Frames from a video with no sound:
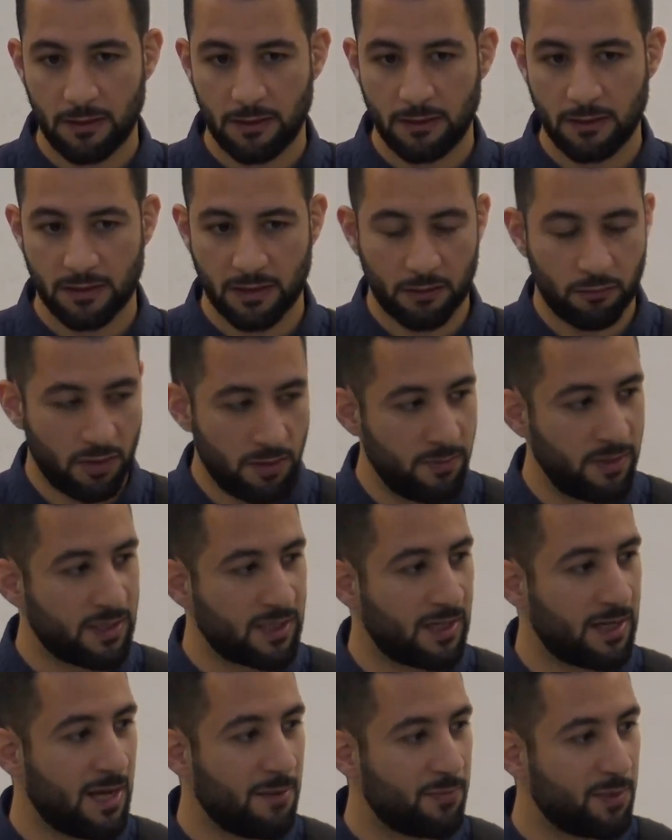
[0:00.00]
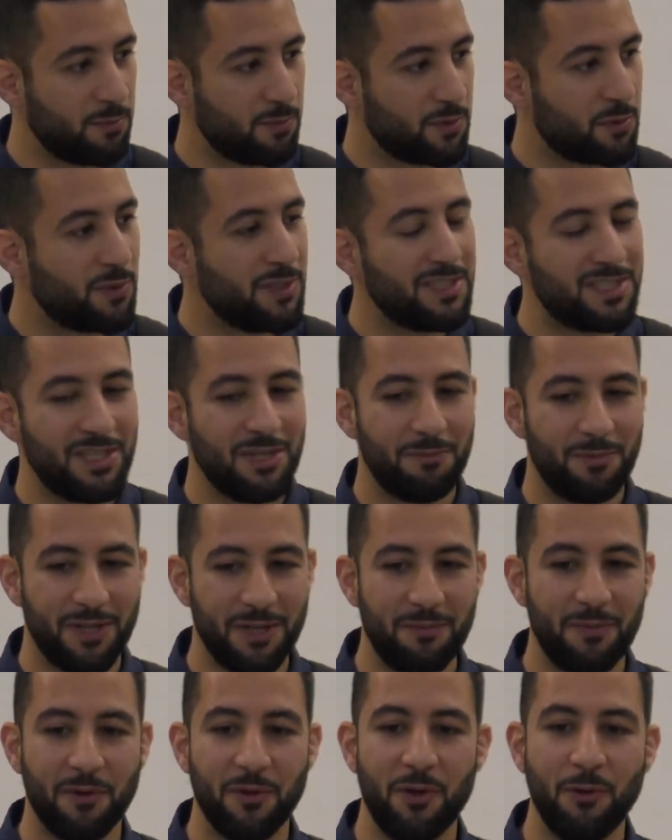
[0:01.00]
Disagreement can happen between two
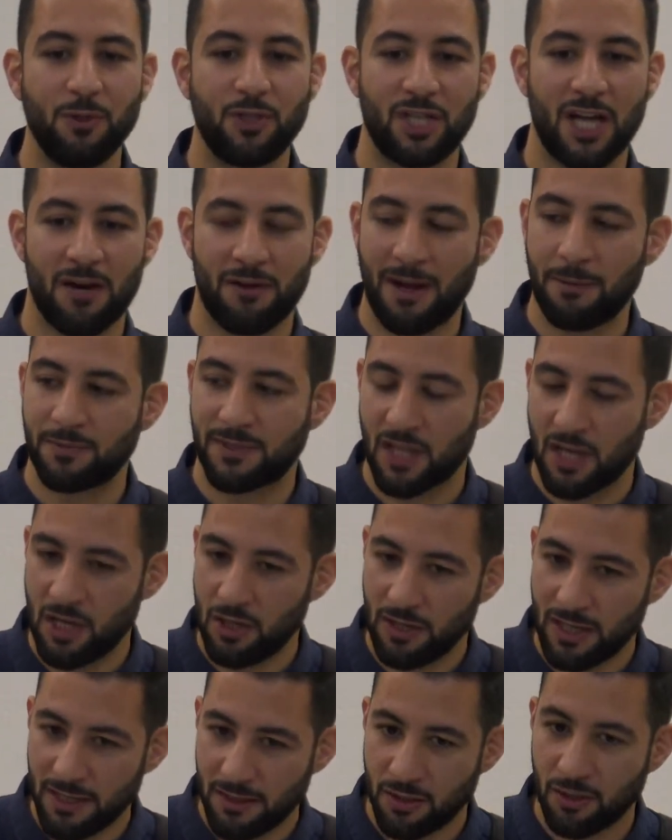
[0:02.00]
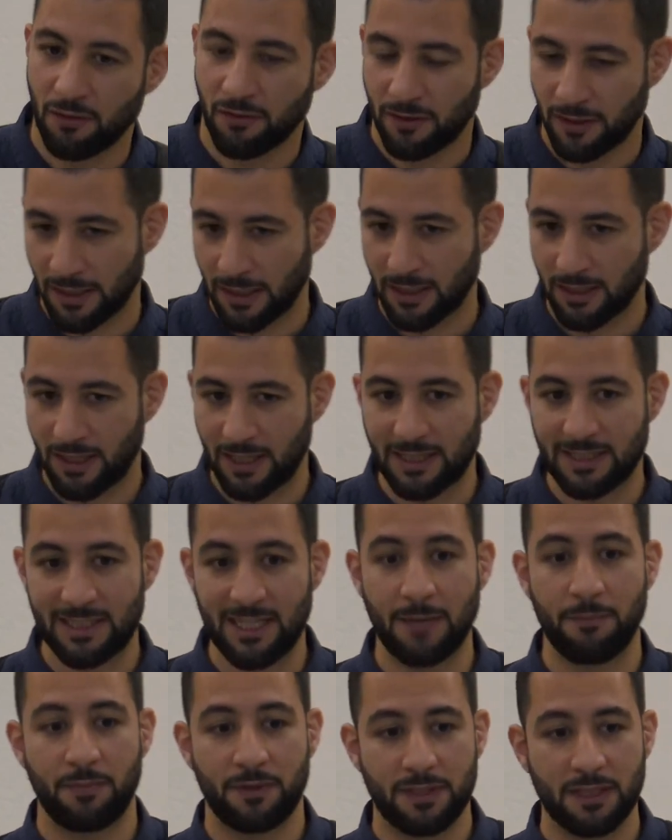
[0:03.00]
people who share absolutely nothing
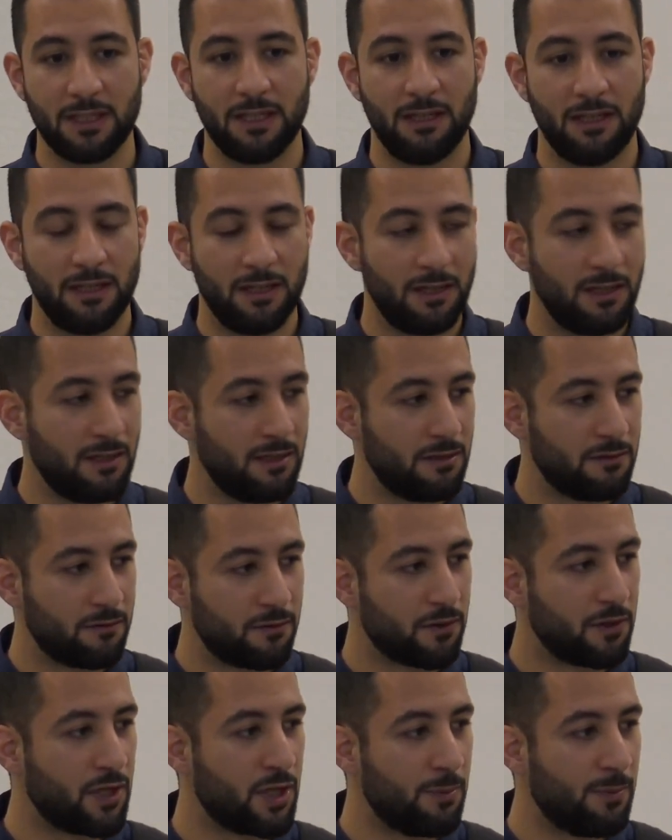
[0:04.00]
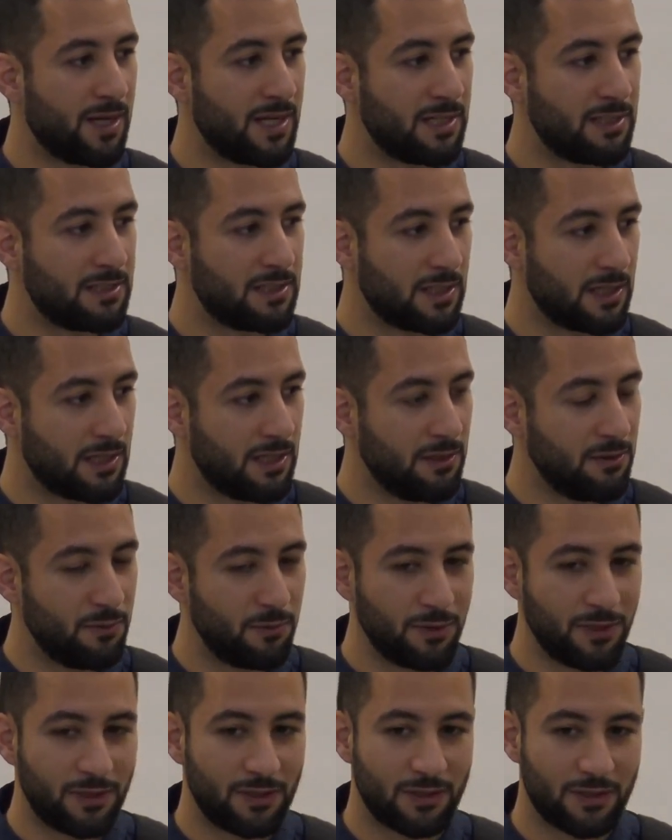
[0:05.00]
except for humanity,
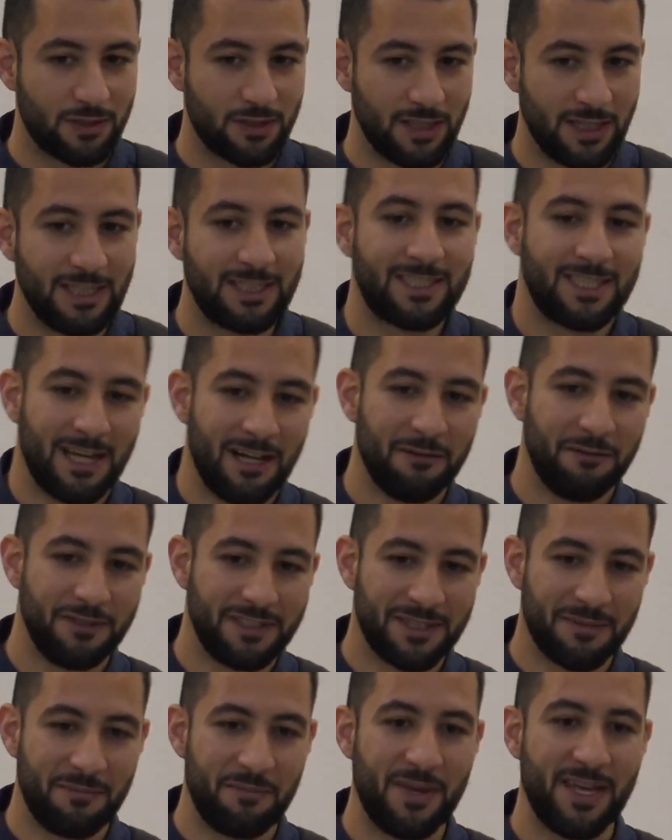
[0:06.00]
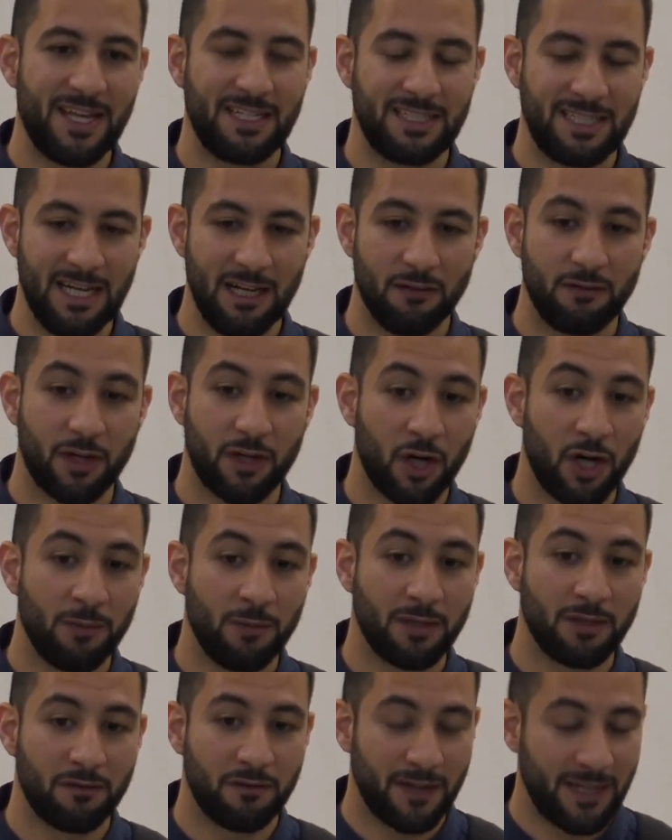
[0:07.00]
which itself is a big deal of a
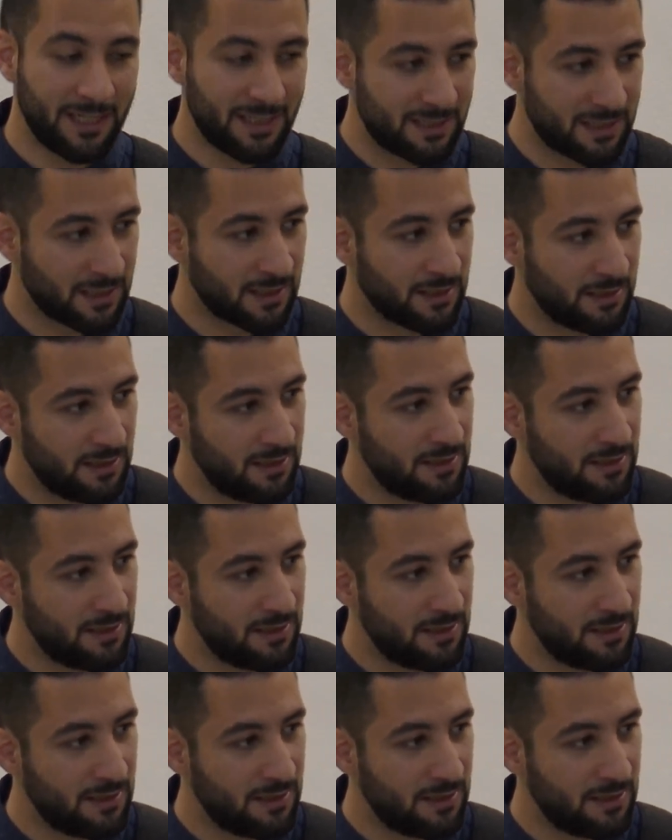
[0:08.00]
common factor